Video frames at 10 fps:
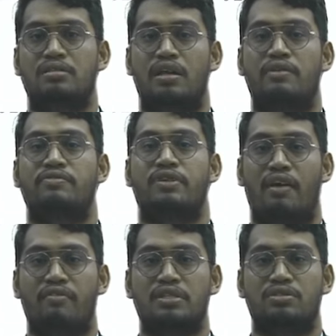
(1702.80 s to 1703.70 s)
Safe
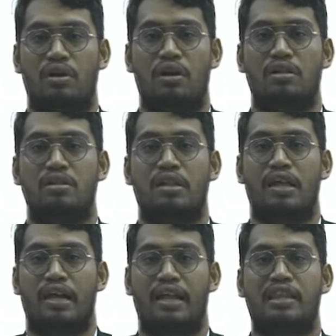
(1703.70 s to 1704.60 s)
travels to all,
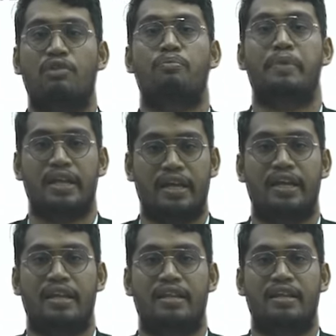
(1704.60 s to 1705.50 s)
and until we meet
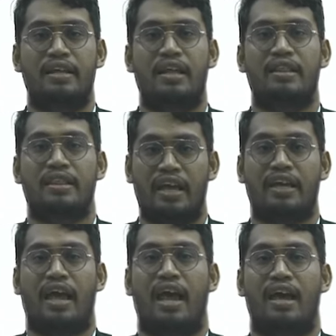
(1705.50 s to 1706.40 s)
again,
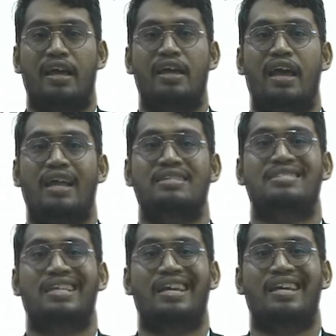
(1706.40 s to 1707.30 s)
take care and
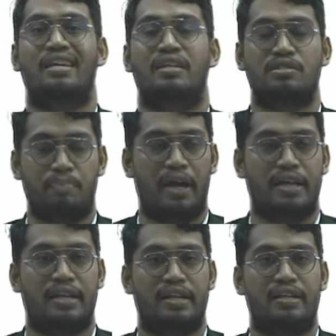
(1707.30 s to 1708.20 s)
stay
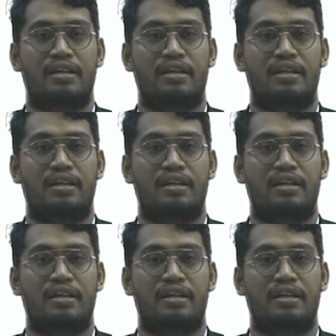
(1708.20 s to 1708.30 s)
inspired.